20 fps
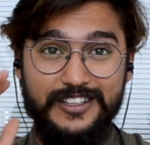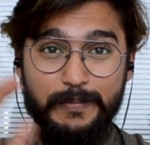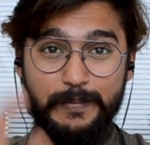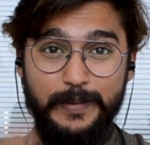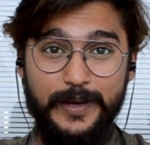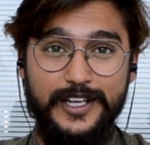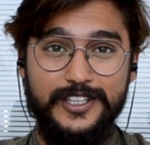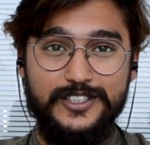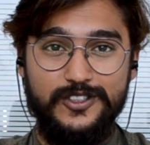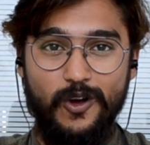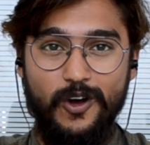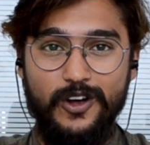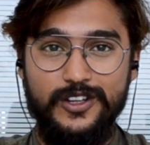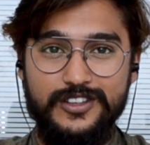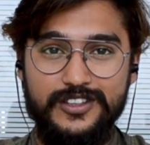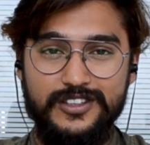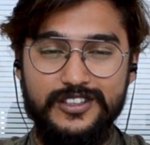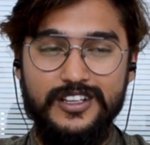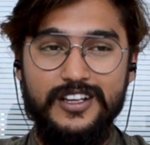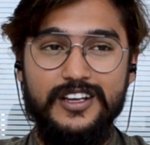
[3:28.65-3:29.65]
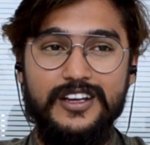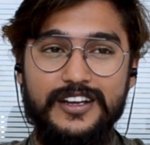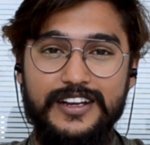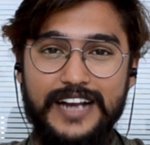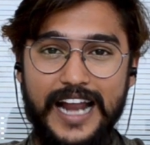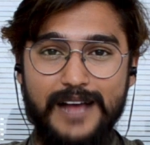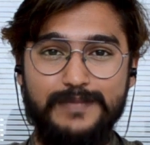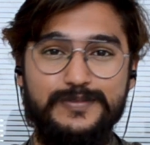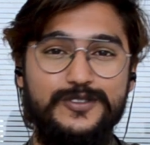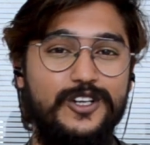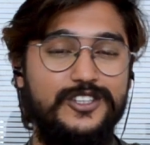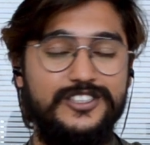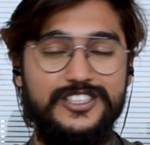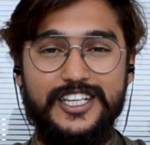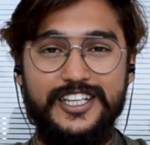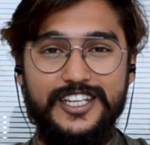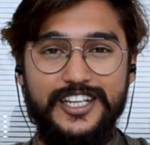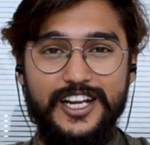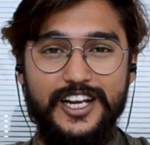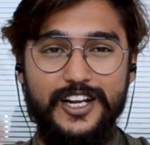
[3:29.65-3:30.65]
bass on rap songs
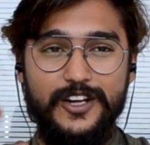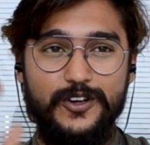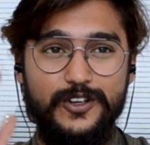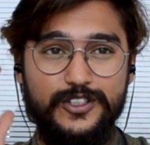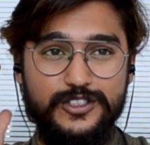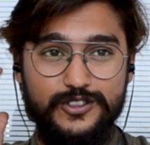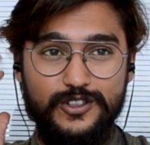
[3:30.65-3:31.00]
are really good,